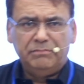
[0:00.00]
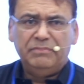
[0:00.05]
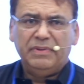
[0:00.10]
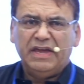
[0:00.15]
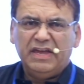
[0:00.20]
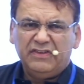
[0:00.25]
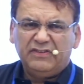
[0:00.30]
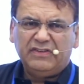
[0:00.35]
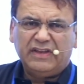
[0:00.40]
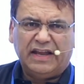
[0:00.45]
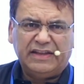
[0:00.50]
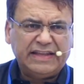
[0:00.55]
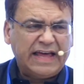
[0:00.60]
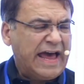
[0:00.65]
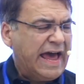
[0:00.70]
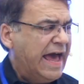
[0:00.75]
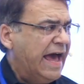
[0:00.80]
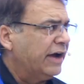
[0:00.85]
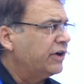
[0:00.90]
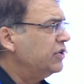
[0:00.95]
based on
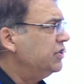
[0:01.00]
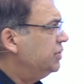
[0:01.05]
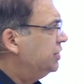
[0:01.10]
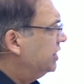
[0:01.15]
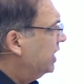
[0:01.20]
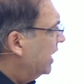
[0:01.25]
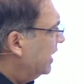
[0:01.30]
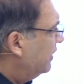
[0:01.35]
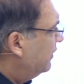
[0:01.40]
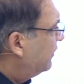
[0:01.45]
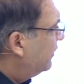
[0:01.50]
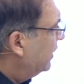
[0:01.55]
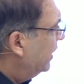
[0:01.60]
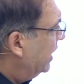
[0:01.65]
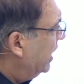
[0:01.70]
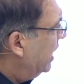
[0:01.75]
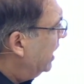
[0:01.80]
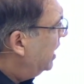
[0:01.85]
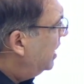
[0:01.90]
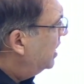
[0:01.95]
the
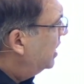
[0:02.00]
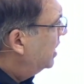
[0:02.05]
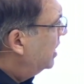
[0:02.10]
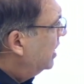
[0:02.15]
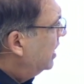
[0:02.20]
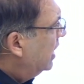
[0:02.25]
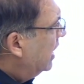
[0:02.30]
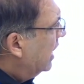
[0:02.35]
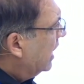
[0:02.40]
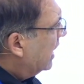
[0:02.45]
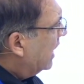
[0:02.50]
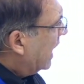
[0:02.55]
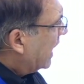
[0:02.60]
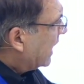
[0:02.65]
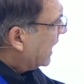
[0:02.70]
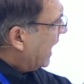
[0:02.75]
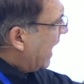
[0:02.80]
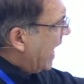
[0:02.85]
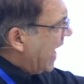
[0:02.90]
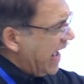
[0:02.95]
echogenicity,
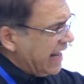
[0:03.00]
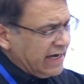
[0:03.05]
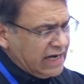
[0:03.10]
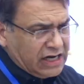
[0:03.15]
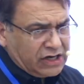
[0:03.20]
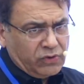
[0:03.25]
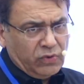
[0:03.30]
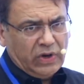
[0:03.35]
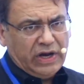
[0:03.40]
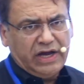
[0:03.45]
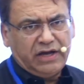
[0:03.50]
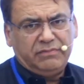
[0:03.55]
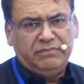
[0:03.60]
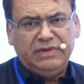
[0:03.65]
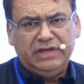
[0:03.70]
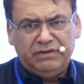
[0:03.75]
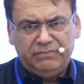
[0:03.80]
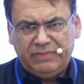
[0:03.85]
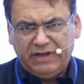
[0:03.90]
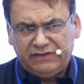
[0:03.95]
like anechoic
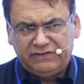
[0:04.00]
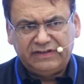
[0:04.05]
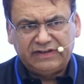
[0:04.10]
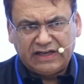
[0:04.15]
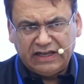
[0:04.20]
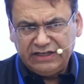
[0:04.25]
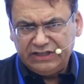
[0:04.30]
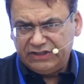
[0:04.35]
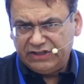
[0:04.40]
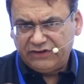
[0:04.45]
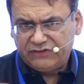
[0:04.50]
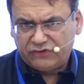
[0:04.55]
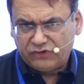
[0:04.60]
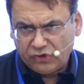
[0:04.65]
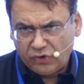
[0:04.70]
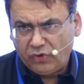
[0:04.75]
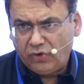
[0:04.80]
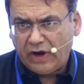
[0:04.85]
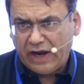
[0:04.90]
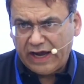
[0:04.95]
mean basically there's
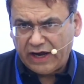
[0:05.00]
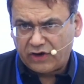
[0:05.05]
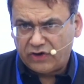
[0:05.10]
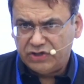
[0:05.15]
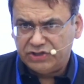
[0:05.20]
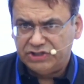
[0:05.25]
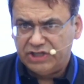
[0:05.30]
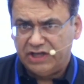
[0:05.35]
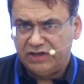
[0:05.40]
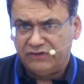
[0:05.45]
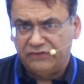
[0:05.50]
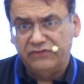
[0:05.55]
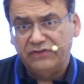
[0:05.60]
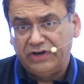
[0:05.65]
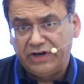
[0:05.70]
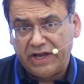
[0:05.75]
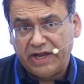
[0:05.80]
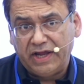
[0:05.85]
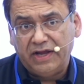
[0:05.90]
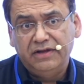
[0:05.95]
no
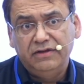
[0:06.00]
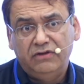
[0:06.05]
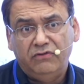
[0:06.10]
echogenicity.